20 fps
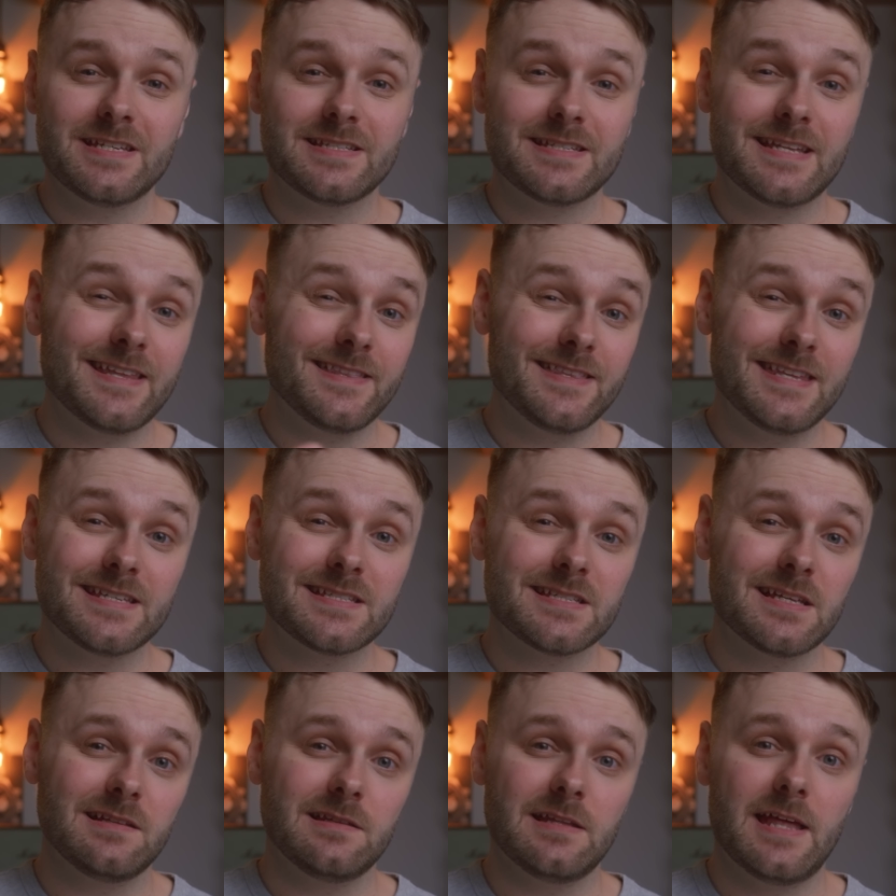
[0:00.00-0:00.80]
is that
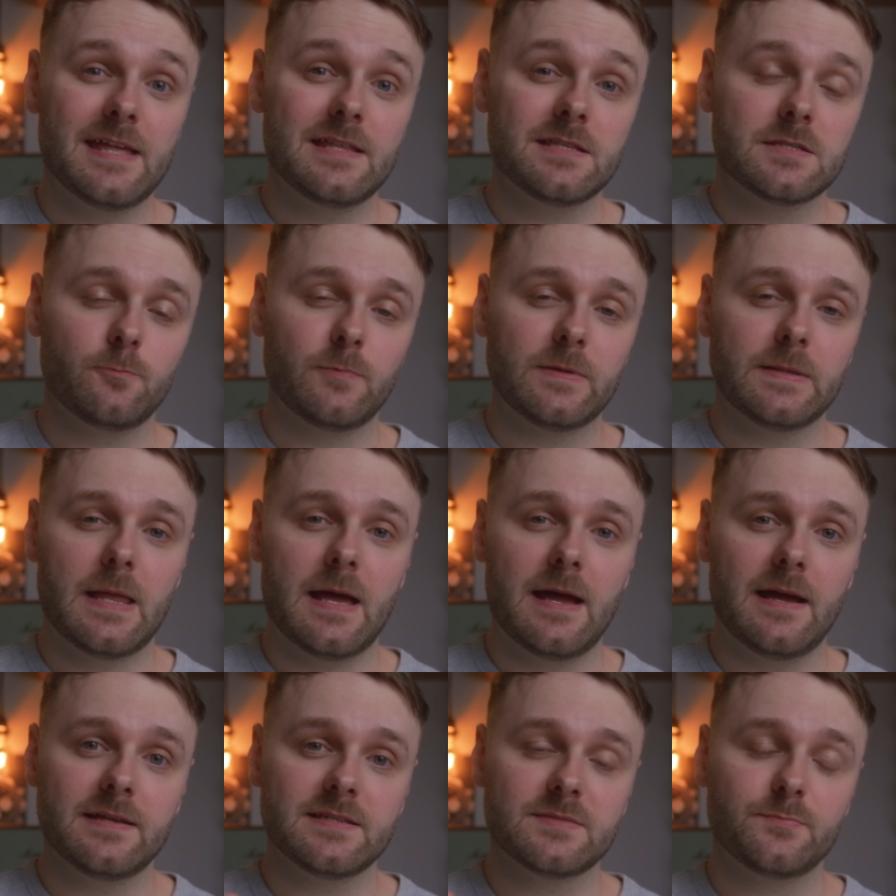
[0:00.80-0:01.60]
this lens
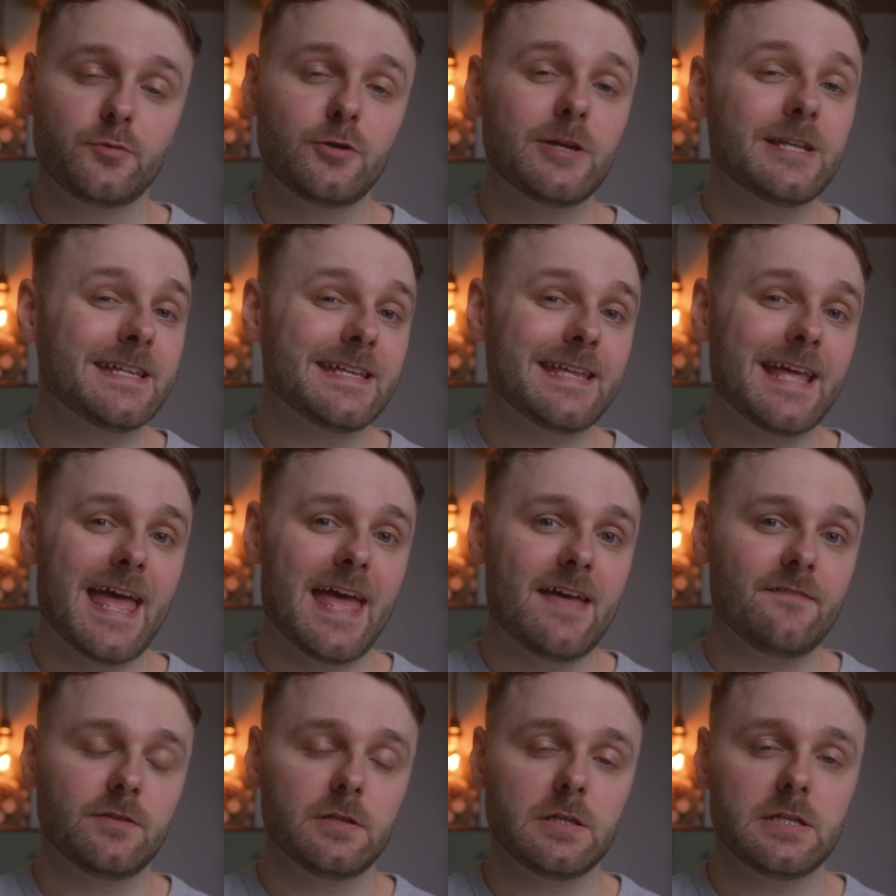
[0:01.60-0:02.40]
relies pretty
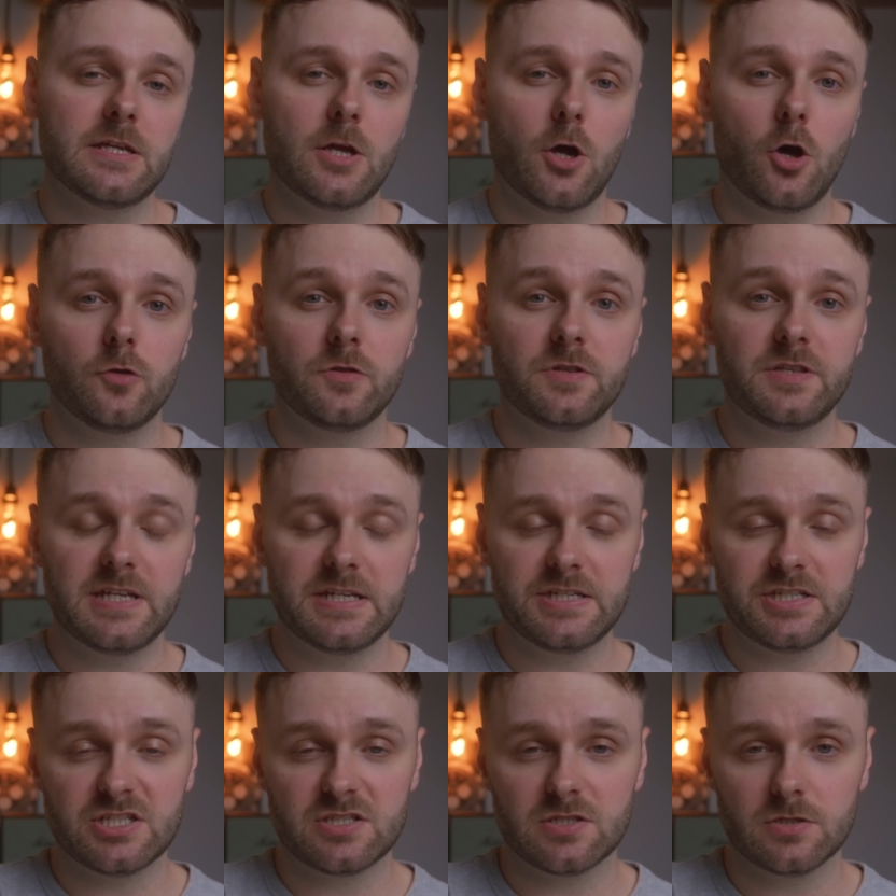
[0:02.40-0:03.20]
heavily on
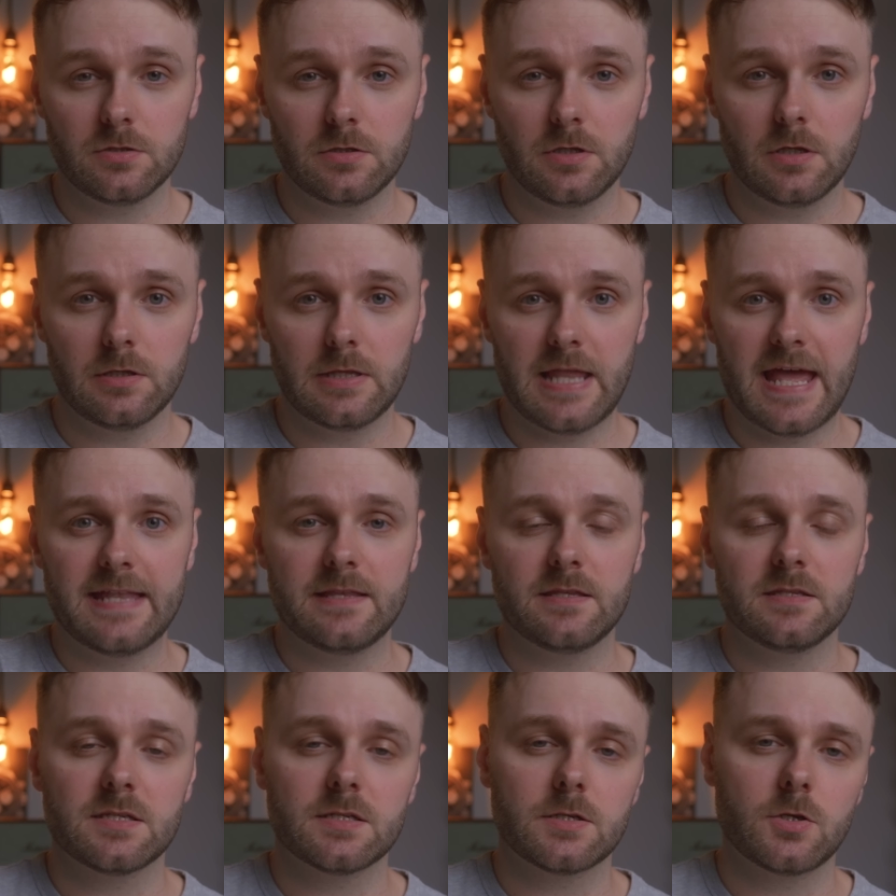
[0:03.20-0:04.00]
digital
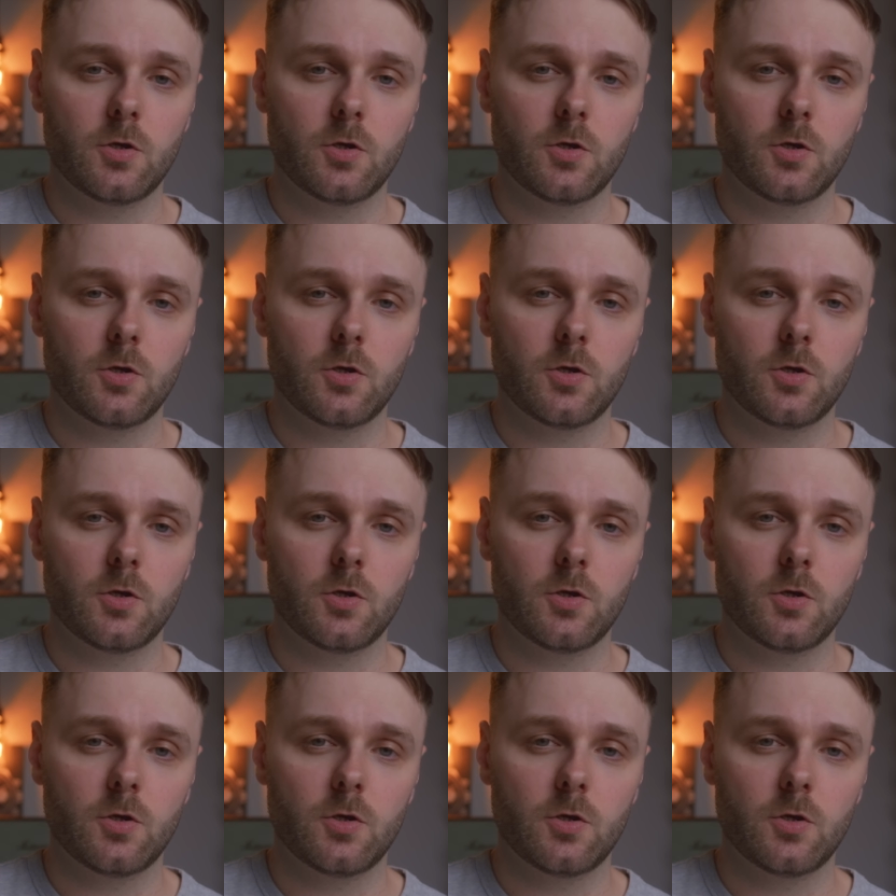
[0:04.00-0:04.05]
lens